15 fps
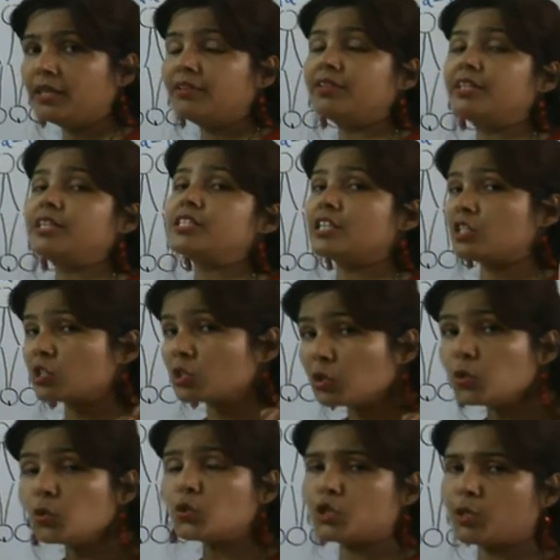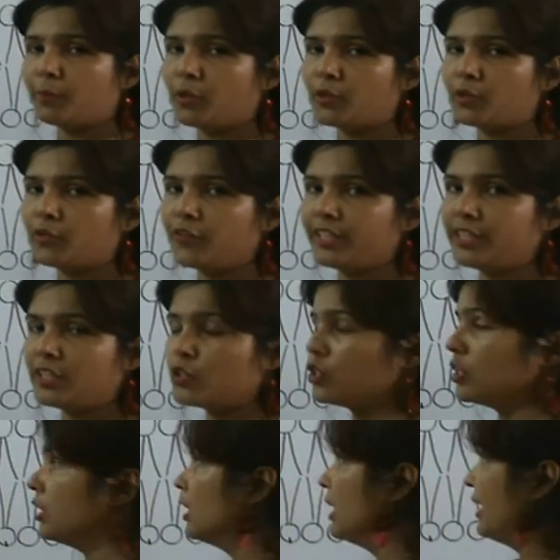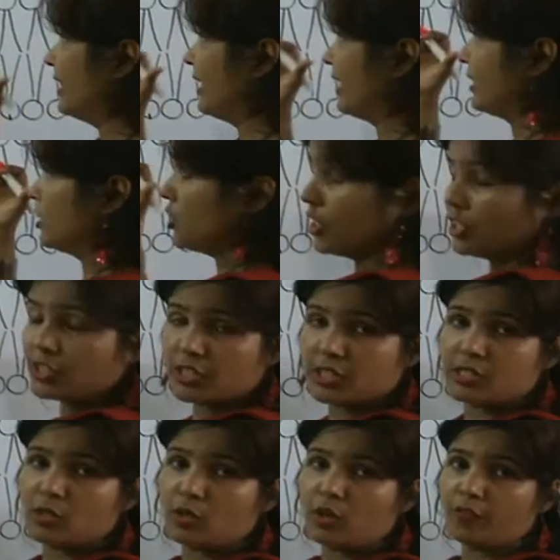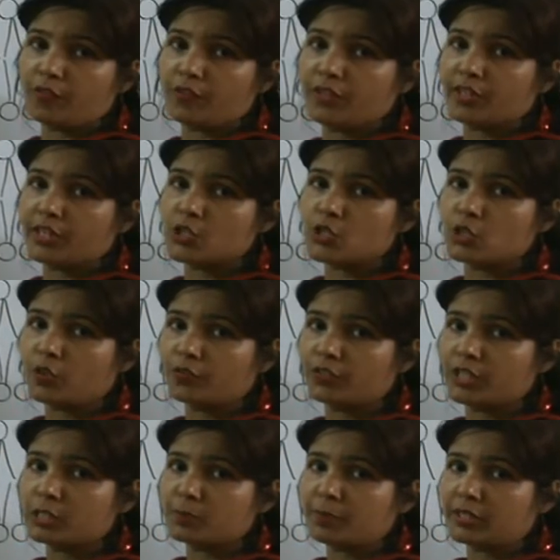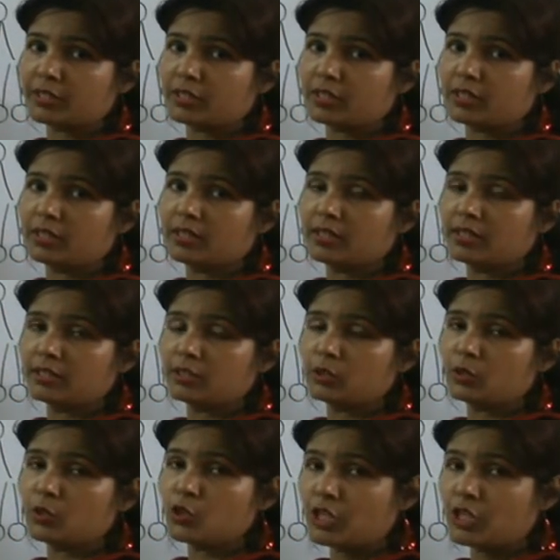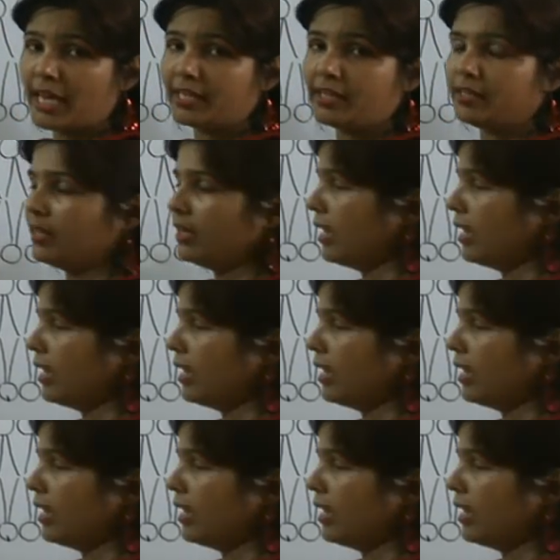releases huge amount of energy that changes the configuration of this particular channel,